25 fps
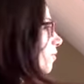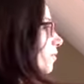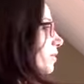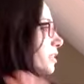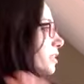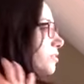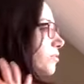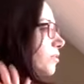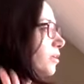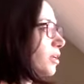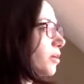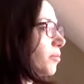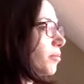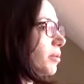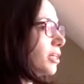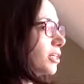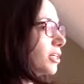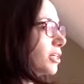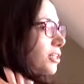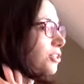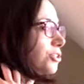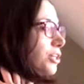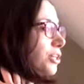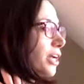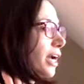always want to
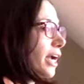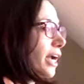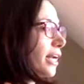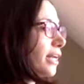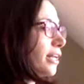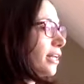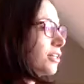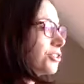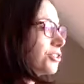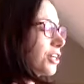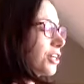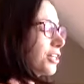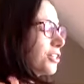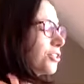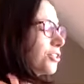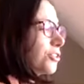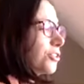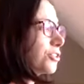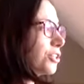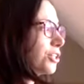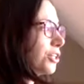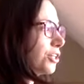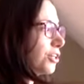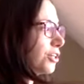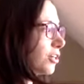be kind and
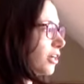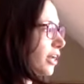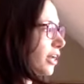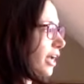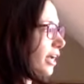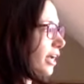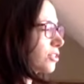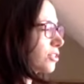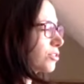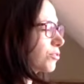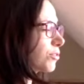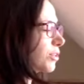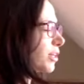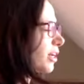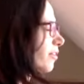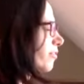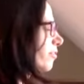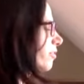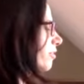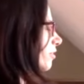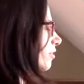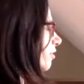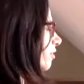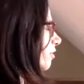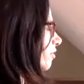gentle to your neck, so
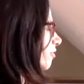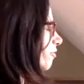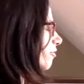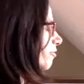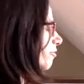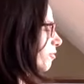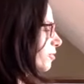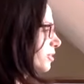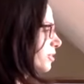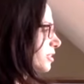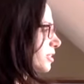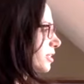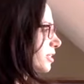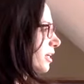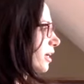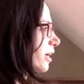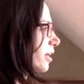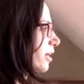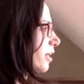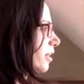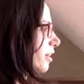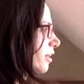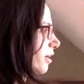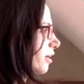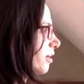never forcing
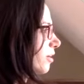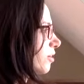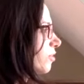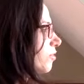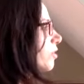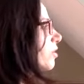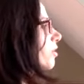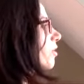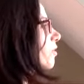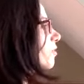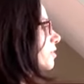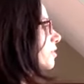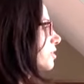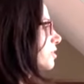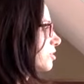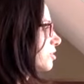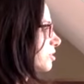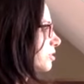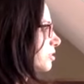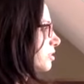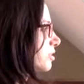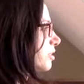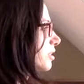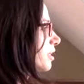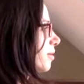anything. You can always
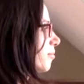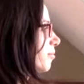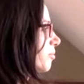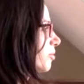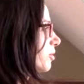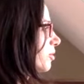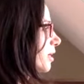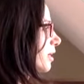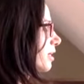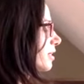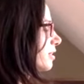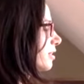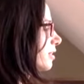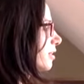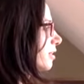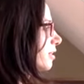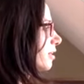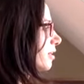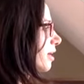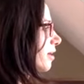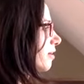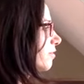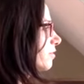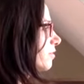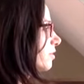just keep looking to the
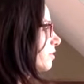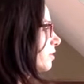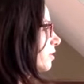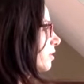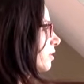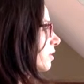left.